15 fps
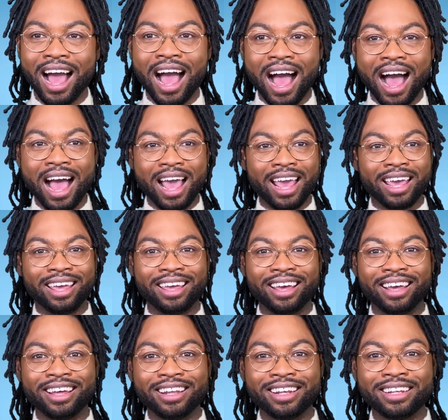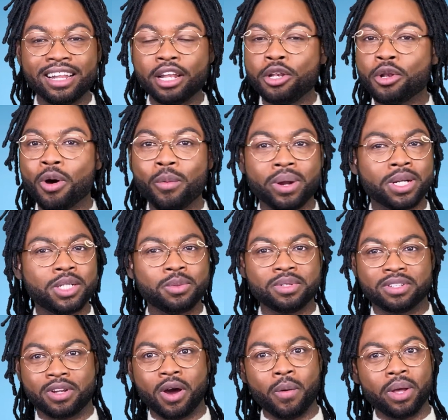I didn't know where she was
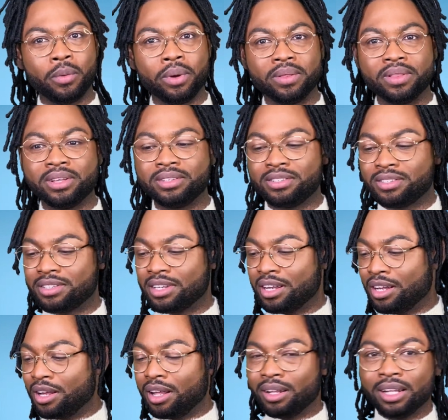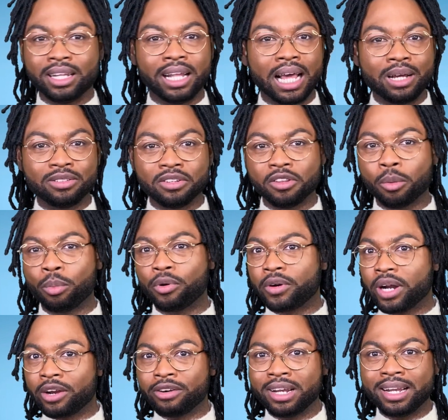going with this Little House on the
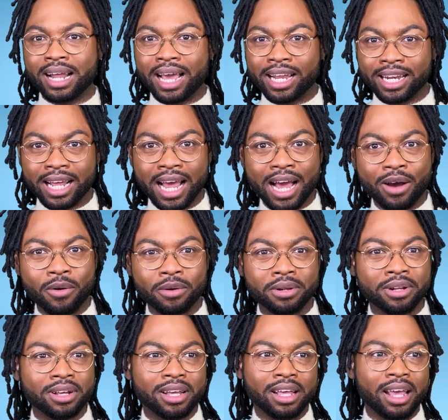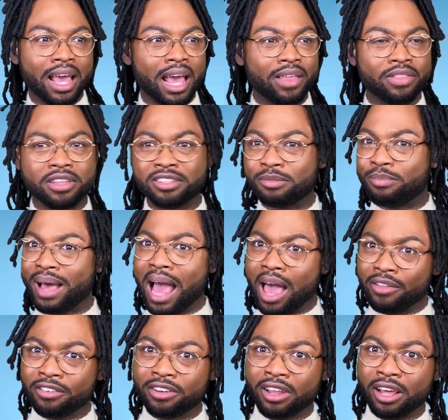Prairie nightgown and this
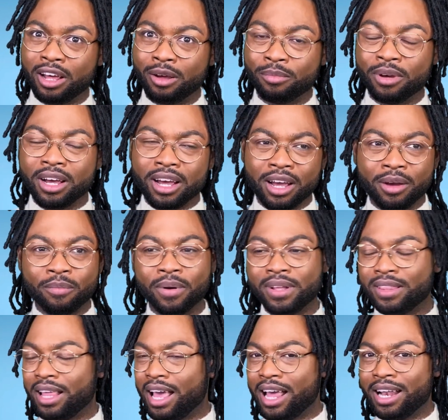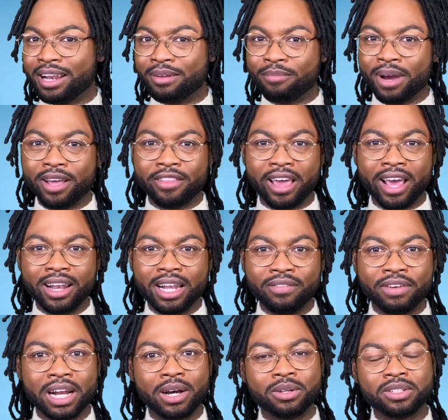bathtub. But then by the end of
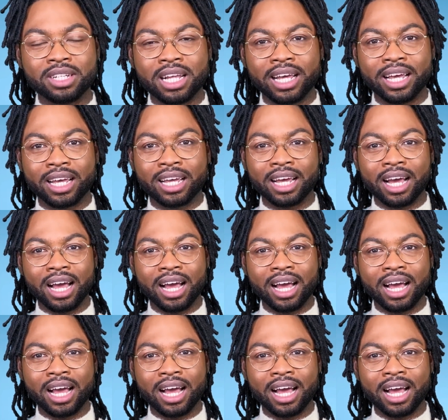it, I was like,